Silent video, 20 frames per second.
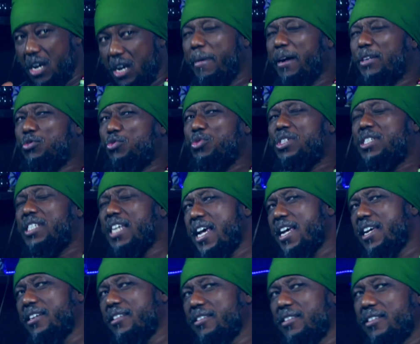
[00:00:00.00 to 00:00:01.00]
But to
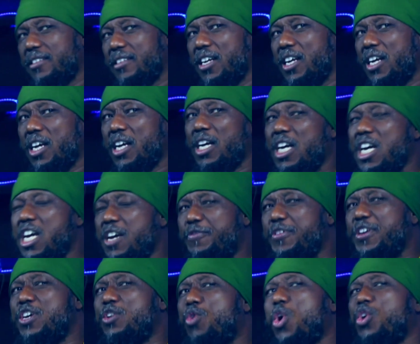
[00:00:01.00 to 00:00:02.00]
say, if
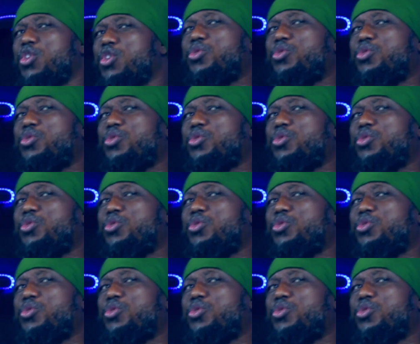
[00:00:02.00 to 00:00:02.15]
he goes